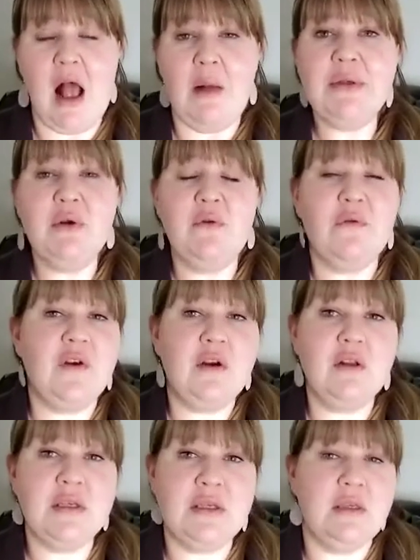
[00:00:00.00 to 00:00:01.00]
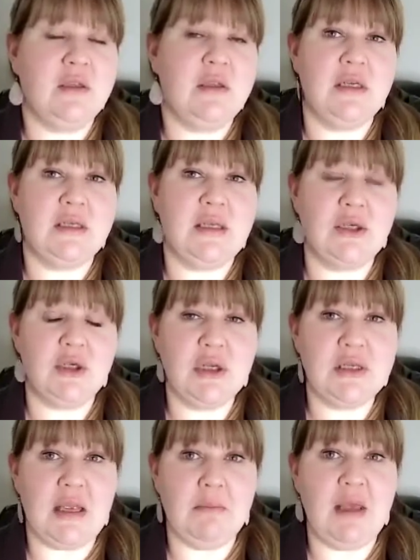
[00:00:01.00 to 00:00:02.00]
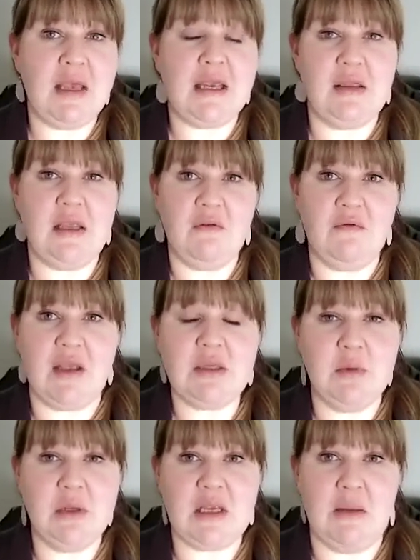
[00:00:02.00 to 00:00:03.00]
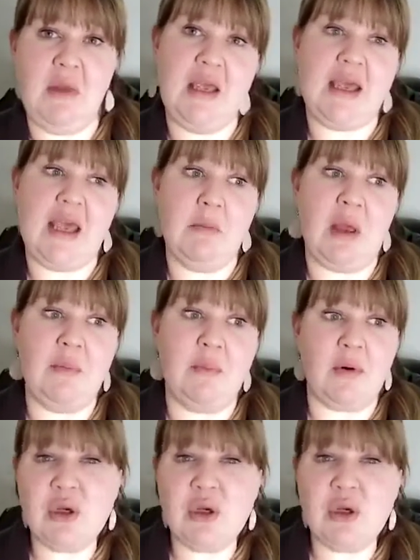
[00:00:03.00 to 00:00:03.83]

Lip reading: I'm also fearless in the decisions I make and the investments I make in my